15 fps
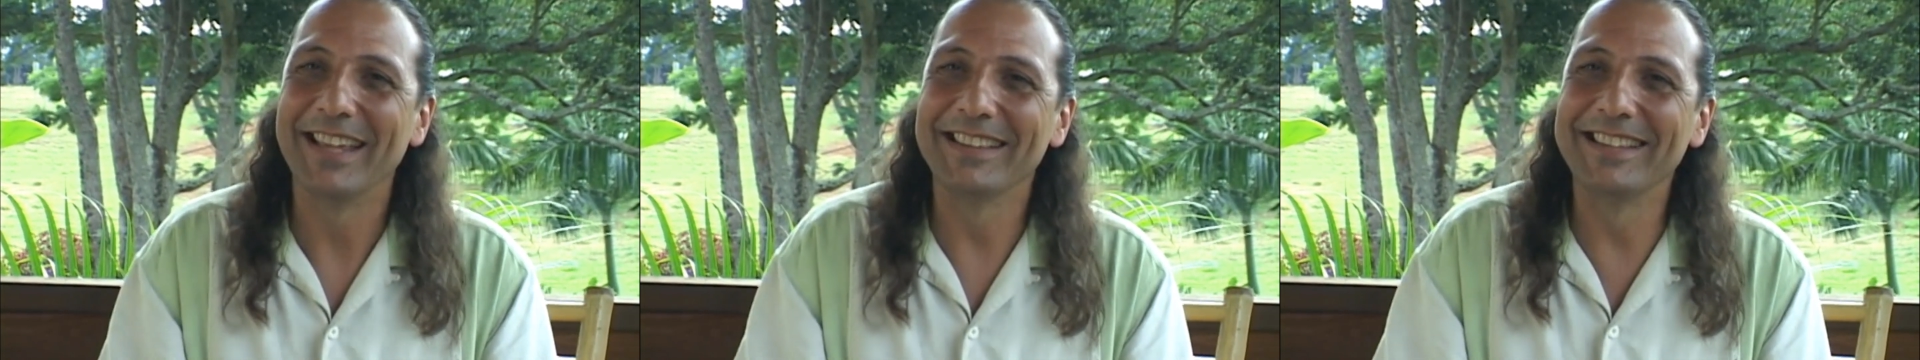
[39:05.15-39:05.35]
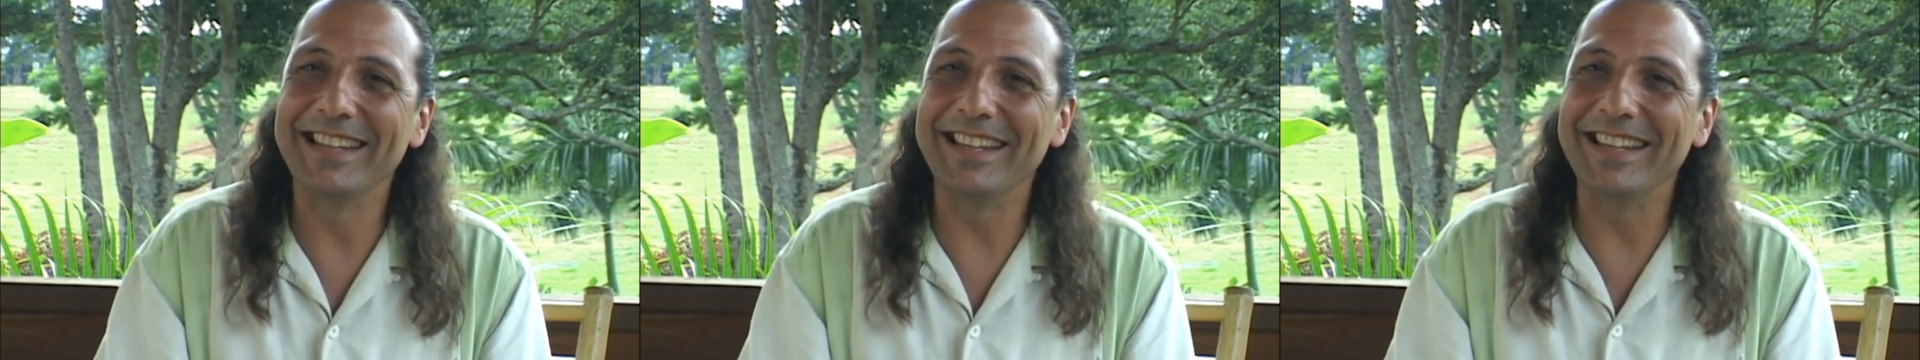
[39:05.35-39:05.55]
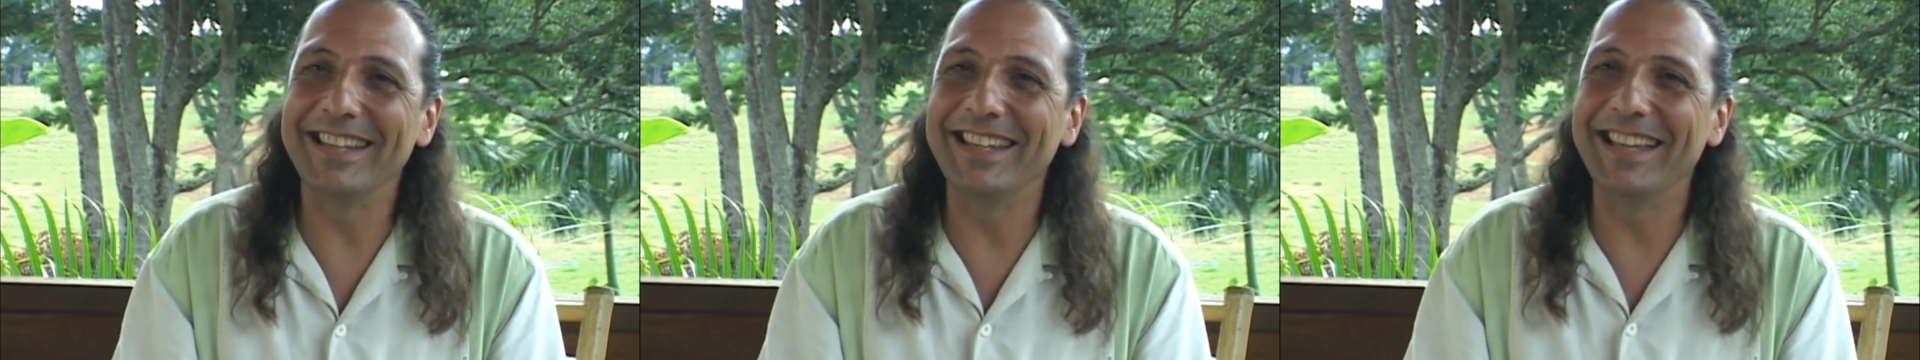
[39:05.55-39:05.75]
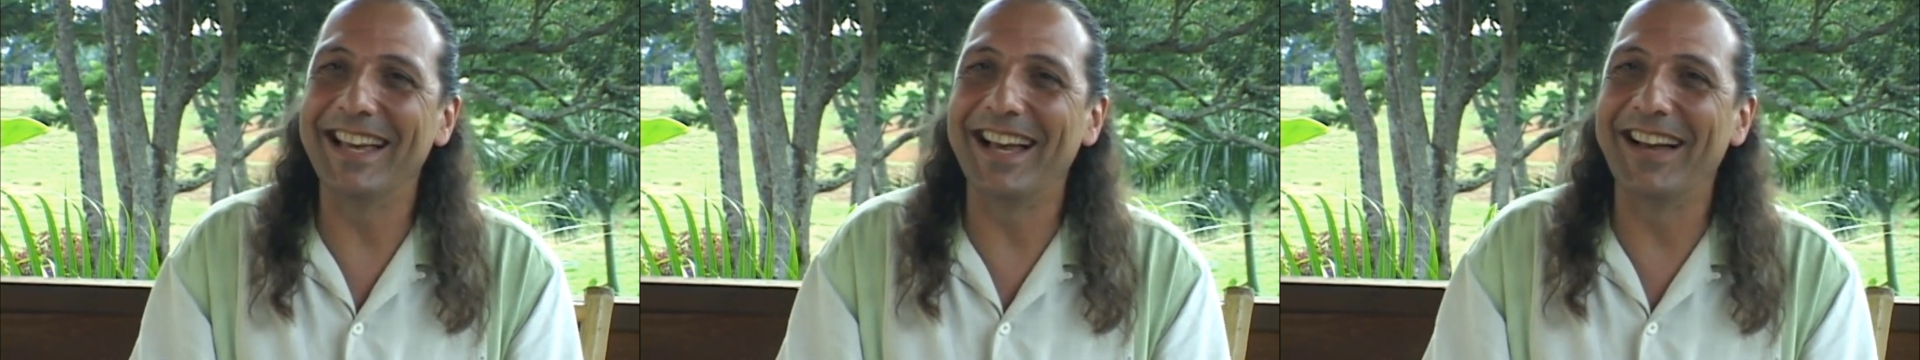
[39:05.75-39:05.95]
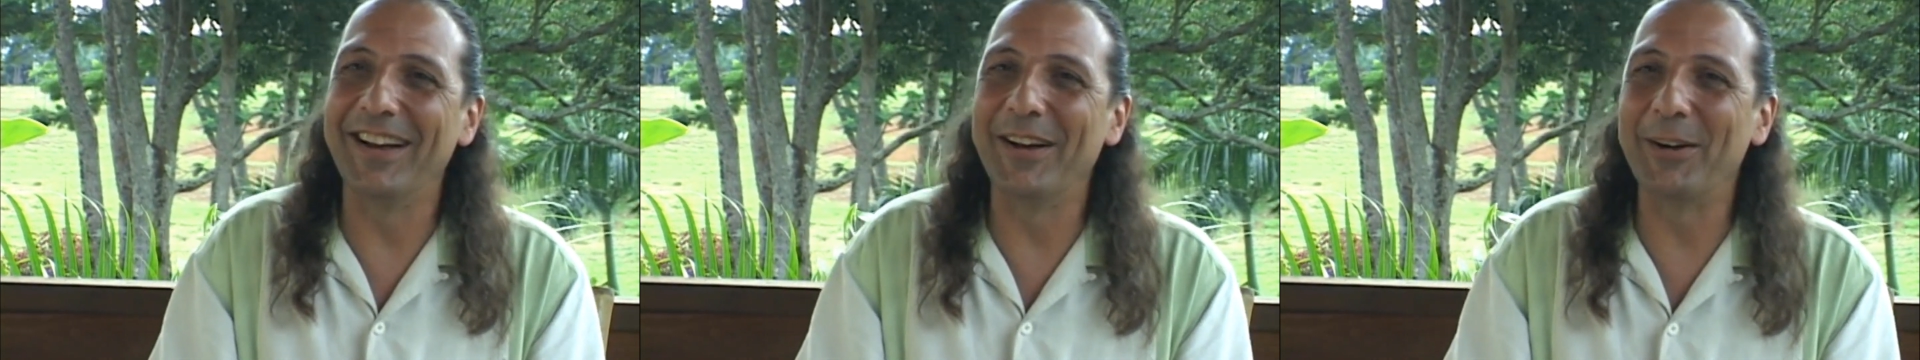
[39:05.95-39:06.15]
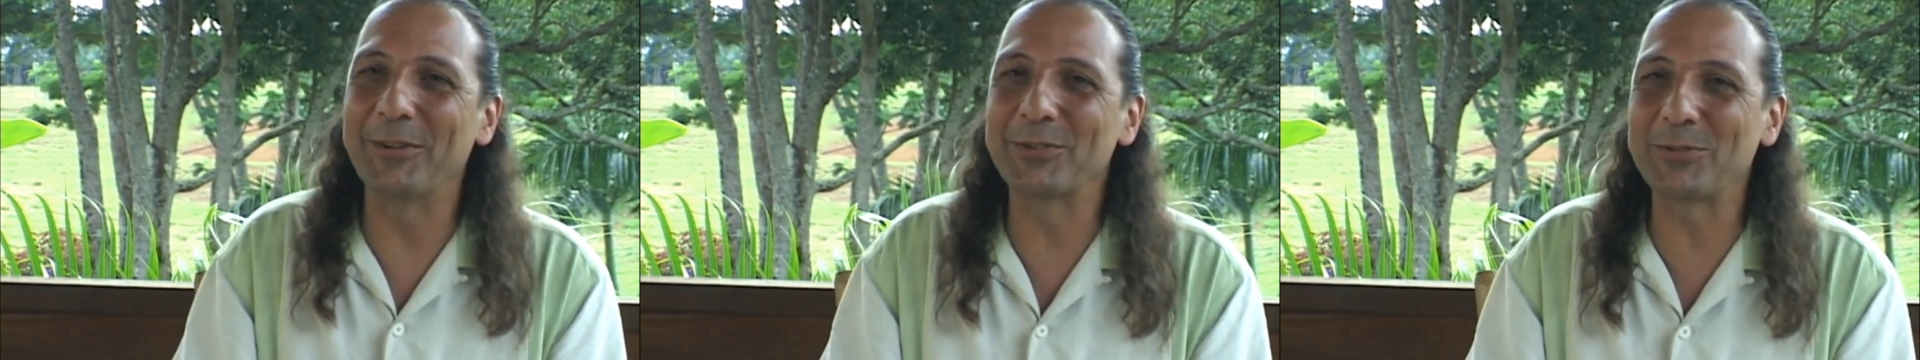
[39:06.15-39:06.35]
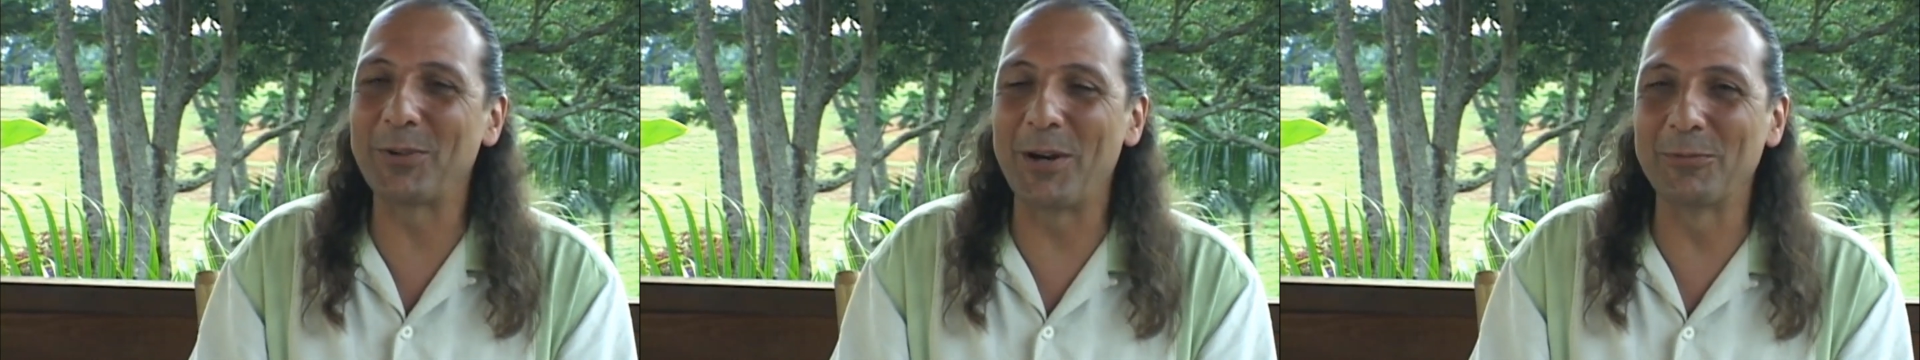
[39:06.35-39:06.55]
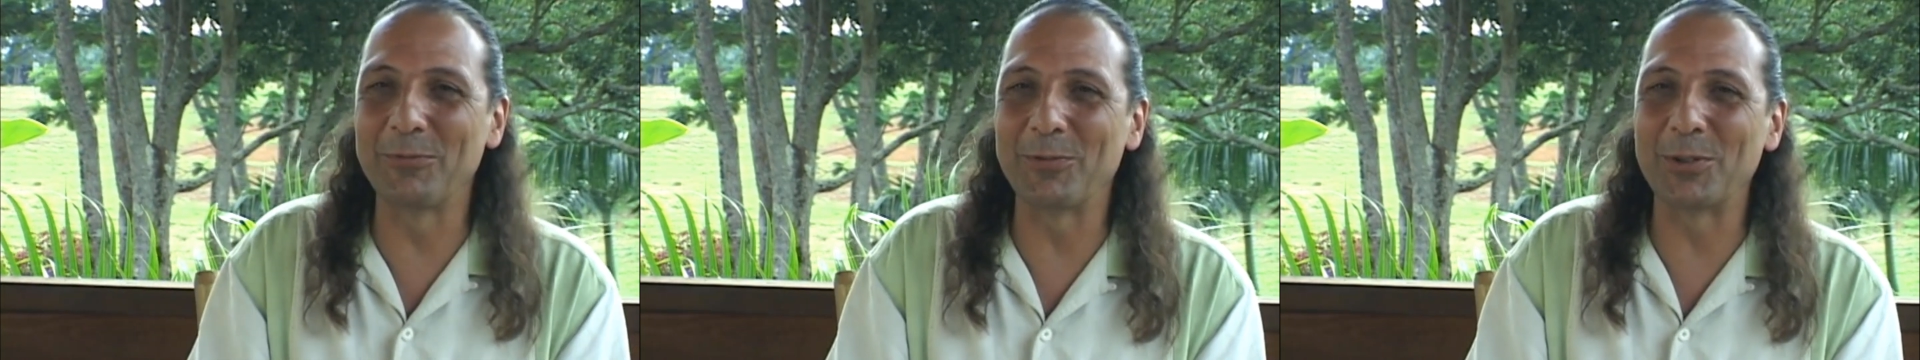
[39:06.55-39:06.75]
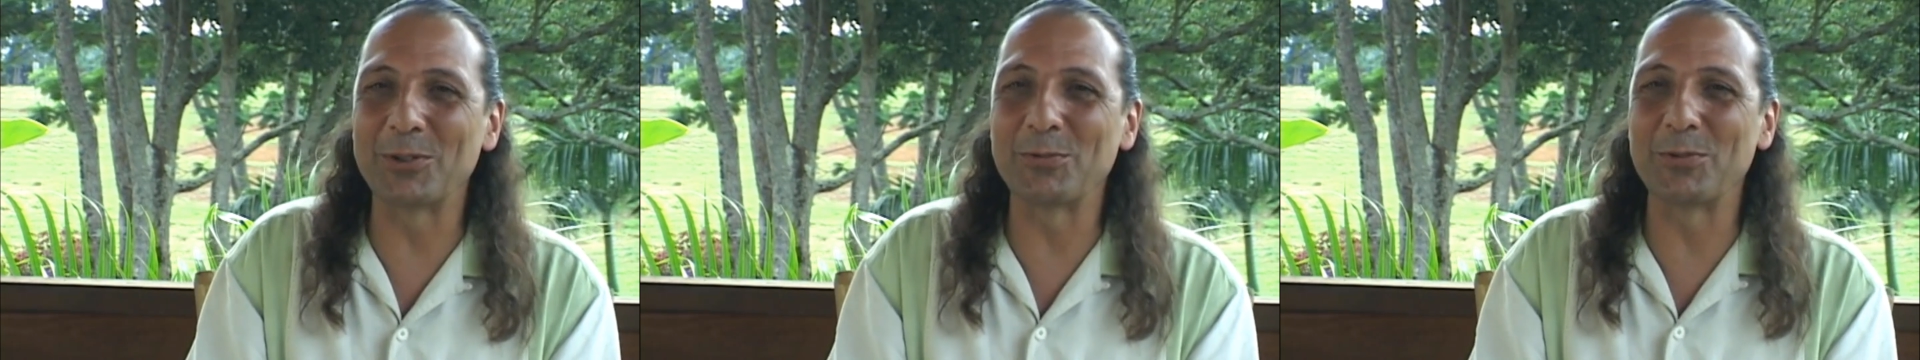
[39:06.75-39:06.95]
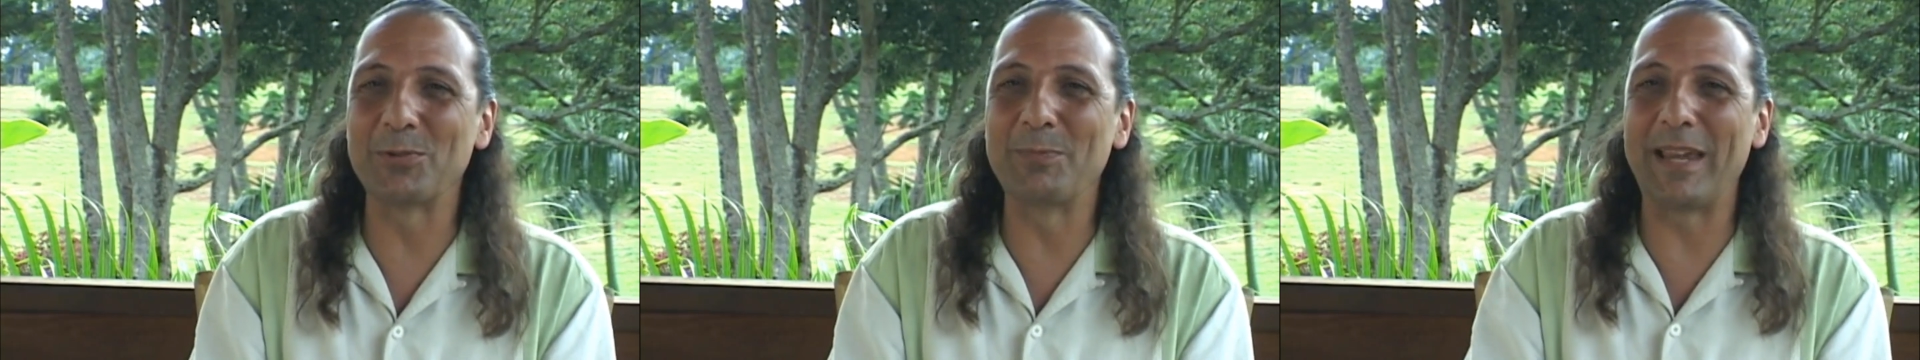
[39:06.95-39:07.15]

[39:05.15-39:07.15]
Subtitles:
the strong force was